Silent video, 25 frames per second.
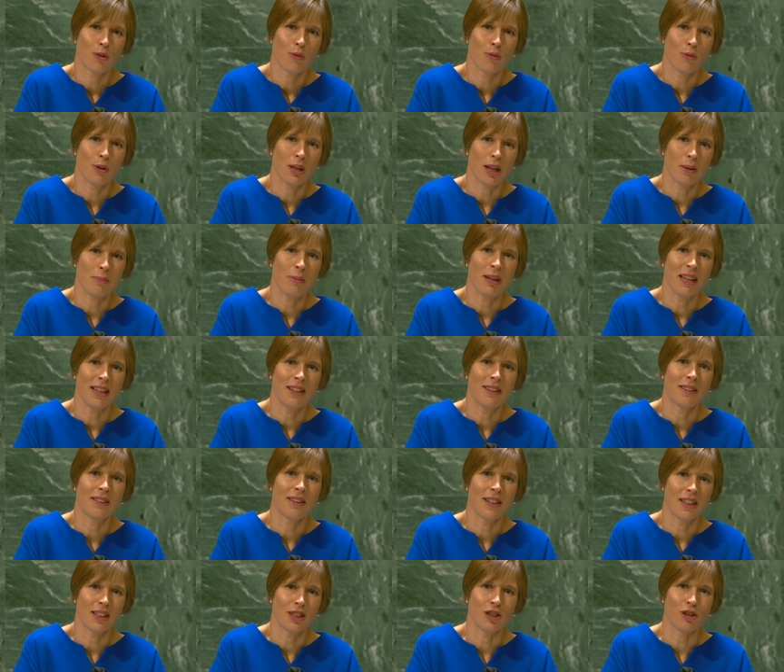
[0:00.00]
We
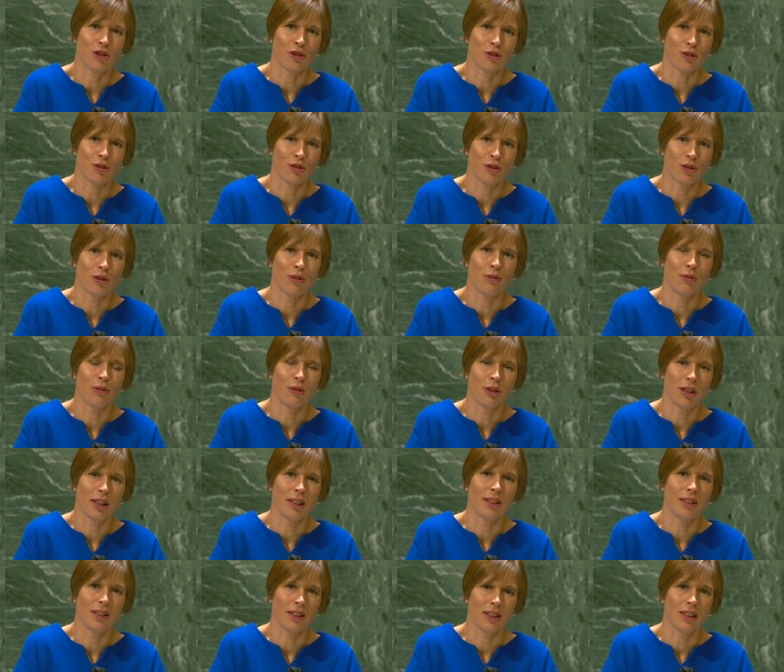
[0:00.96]
remain ready to serve
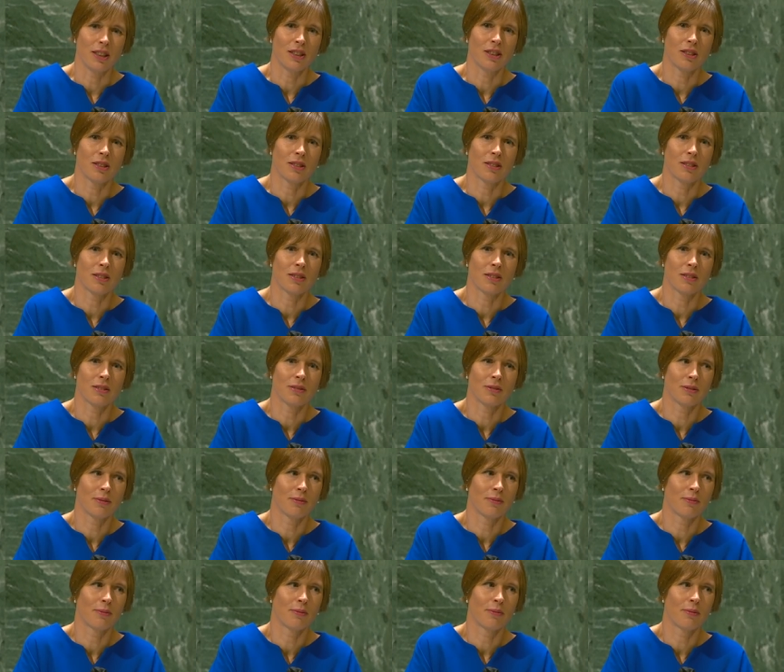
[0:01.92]
United Nations.
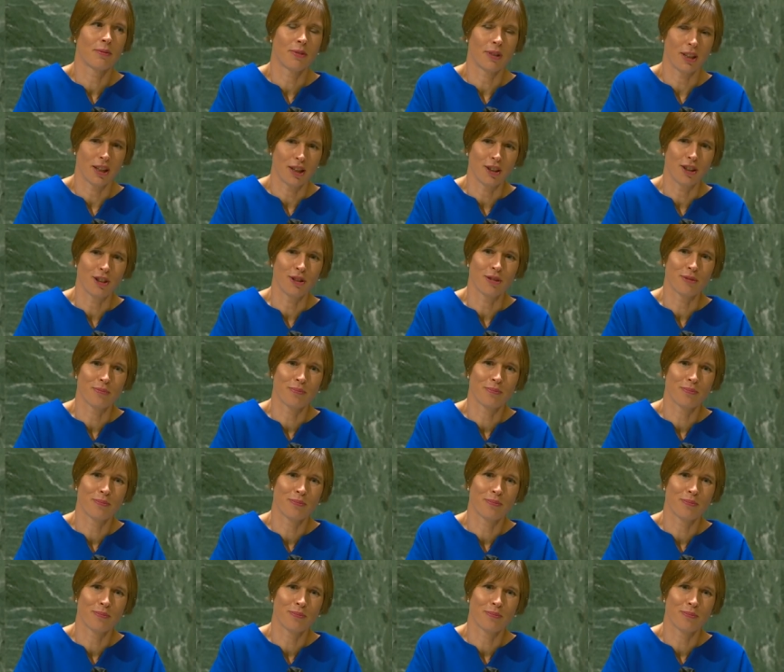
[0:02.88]
Thank you.